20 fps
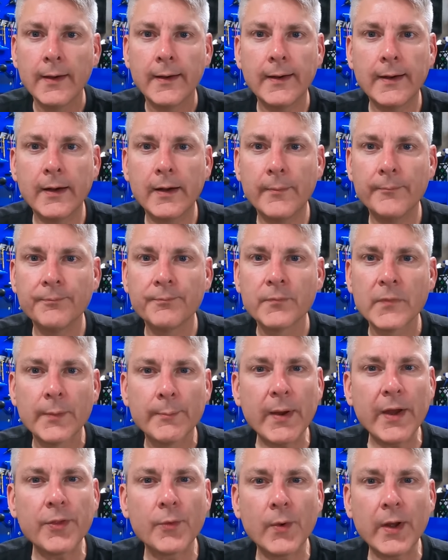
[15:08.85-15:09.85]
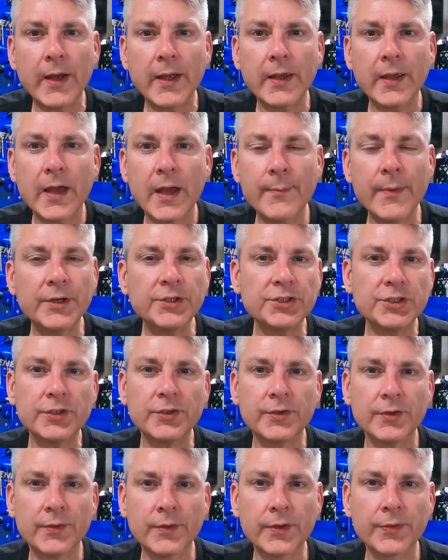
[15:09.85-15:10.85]
By the way, I
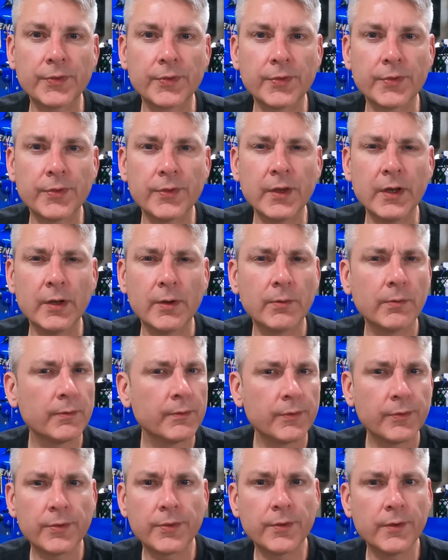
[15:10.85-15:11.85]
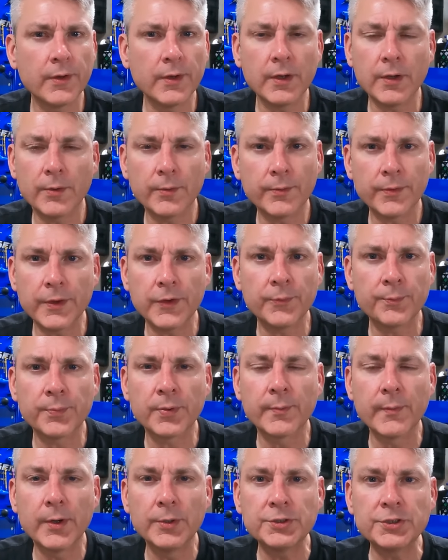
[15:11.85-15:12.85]
mentioned that, these
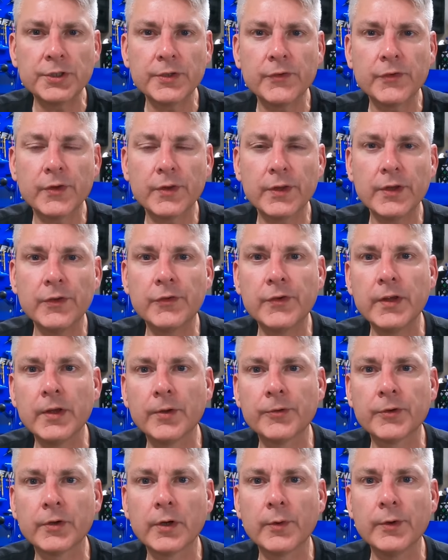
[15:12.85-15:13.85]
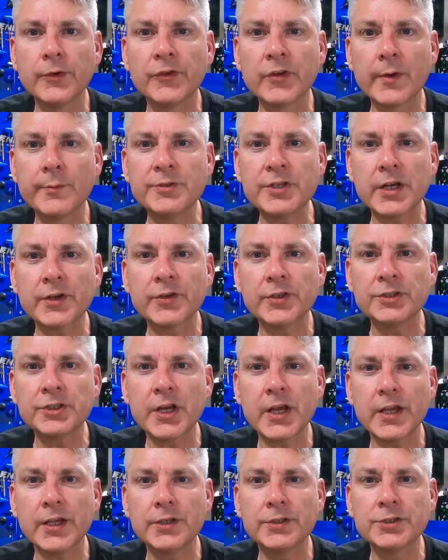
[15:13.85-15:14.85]
promotions and these deals are always subject to
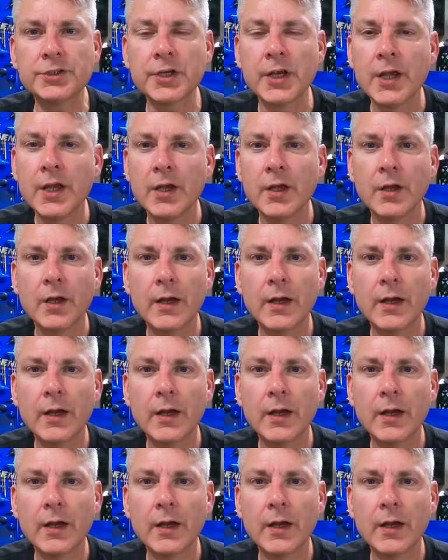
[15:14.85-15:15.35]
change.